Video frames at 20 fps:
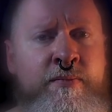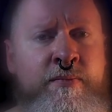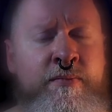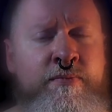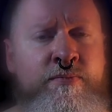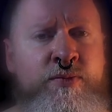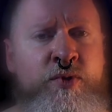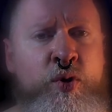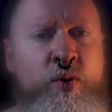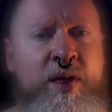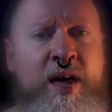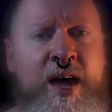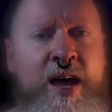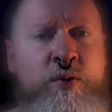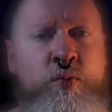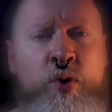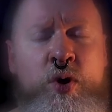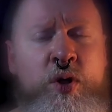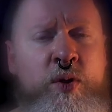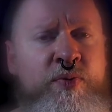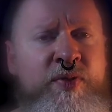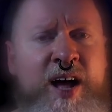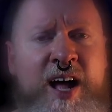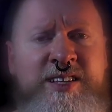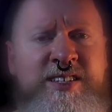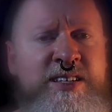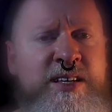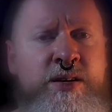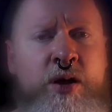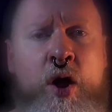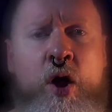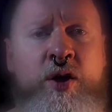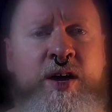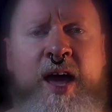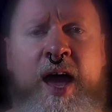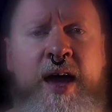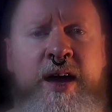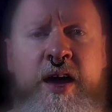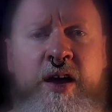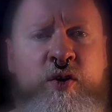They're like, well, that's an
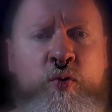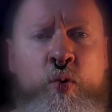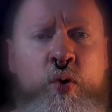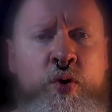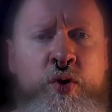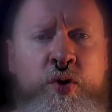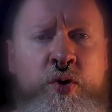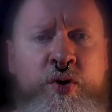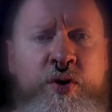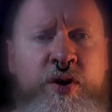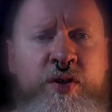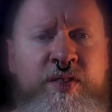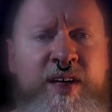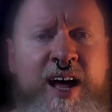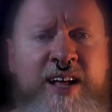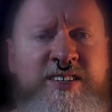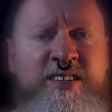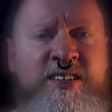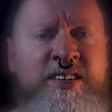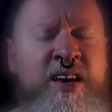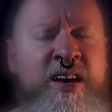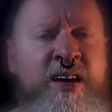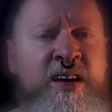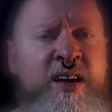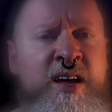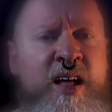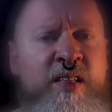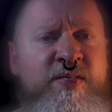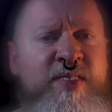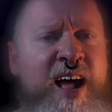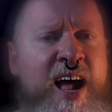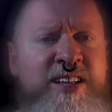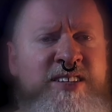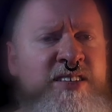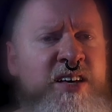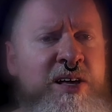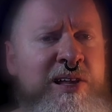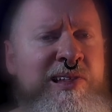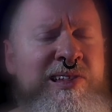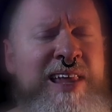archaic word. That's that's
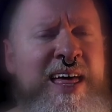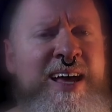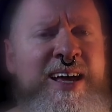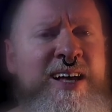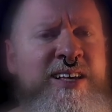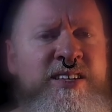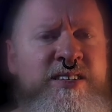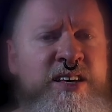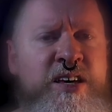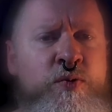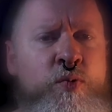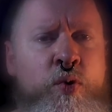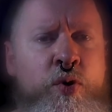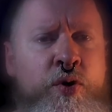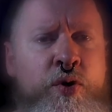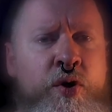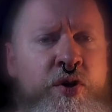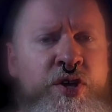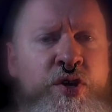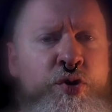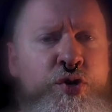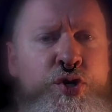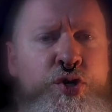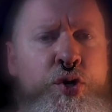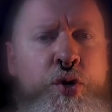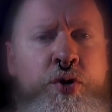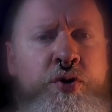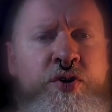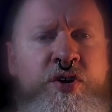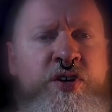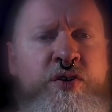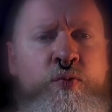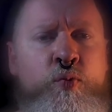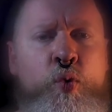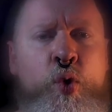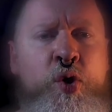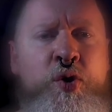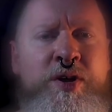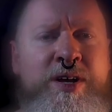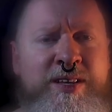a legacy word. You shouldn't
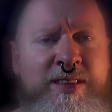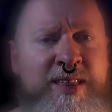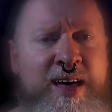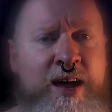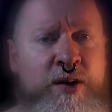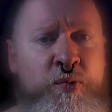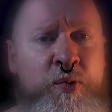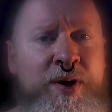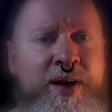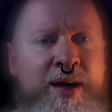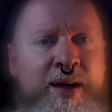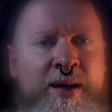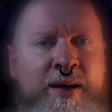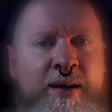word it that way